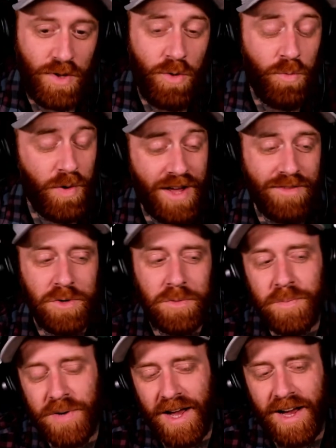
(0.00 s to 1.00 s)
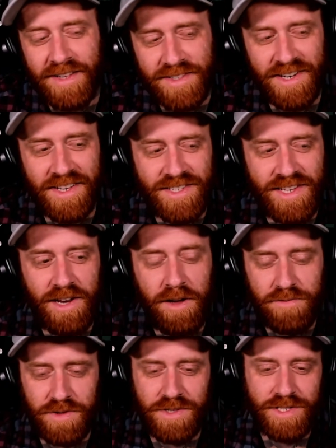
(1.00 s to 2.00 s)
whatever. But I did not sign
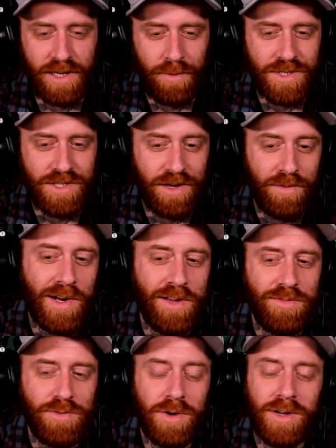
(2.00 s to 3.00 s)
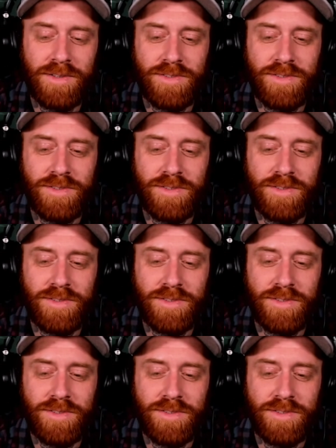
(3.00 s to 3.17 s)
up for this, and I was not ready for it.